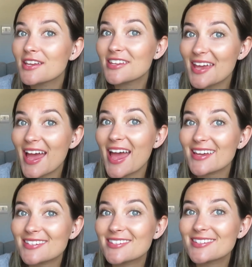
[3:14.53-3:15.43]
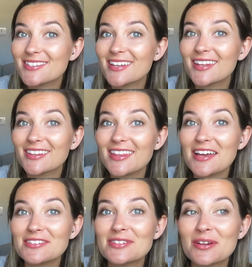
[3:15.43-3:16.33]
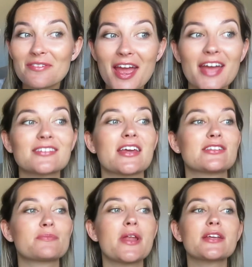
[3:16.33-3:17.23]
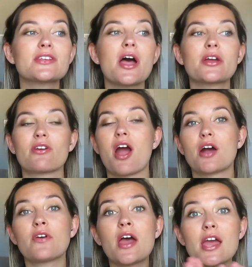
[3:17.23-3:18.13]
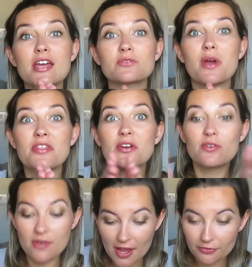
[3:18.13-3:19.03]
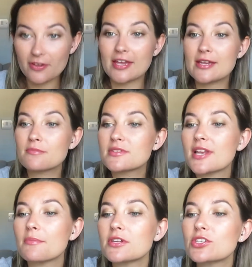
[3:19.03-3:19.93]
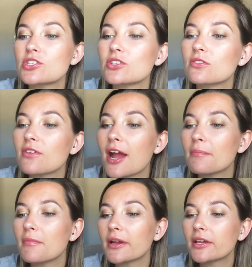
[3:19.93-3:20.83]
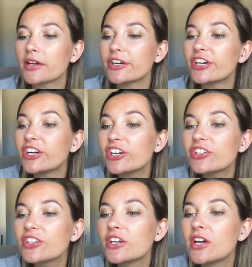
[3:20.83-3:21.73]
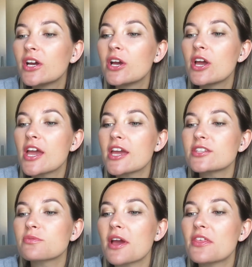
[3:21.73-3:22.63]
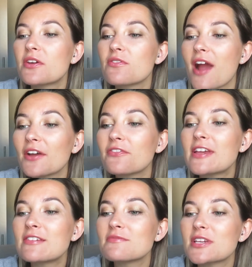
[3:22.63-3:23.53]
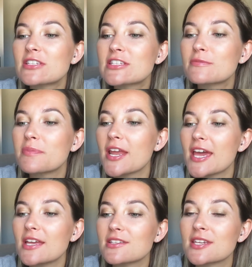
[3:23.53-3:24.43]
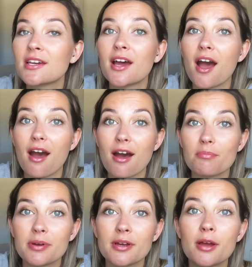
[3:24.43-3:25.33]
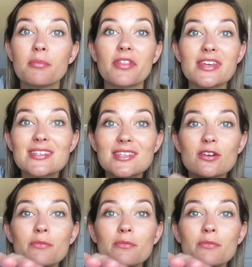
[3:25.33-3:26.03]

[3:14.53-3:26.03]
Yes, that's correct. A split digraph is where the graphemes, let me just grab my card, is where the graphemes are split up, but they still